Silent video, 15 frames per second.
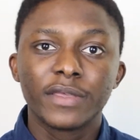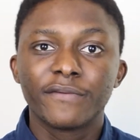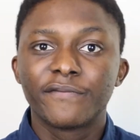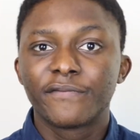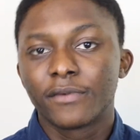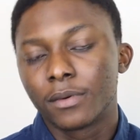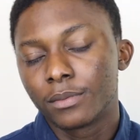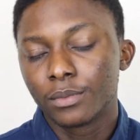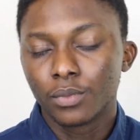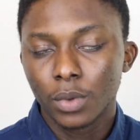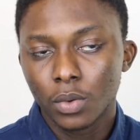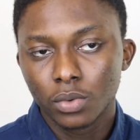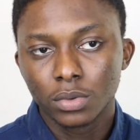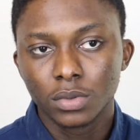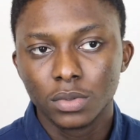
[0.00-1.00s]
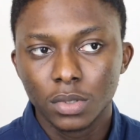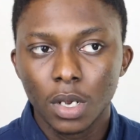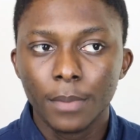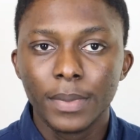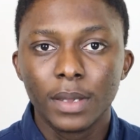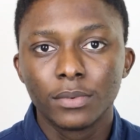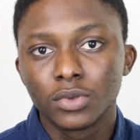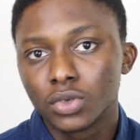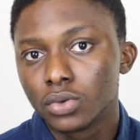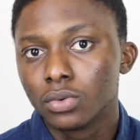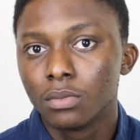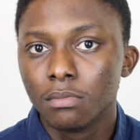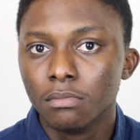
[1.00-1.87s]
if we would not be able to